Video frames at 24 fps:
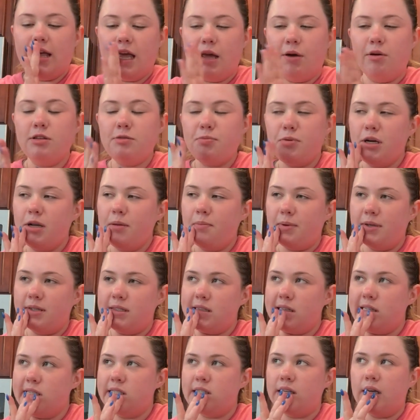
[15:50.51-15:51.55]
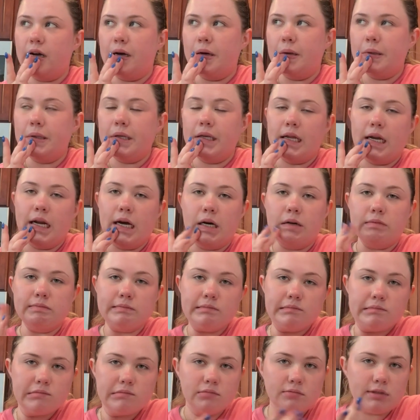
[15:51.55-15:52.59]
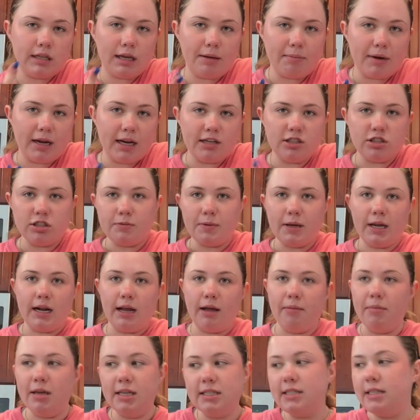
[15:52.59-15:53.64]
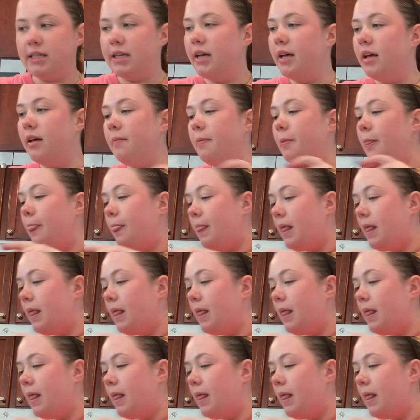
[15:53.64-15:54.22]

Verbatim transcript: It was pretty busy. So, you know, it might've just been, I missed it.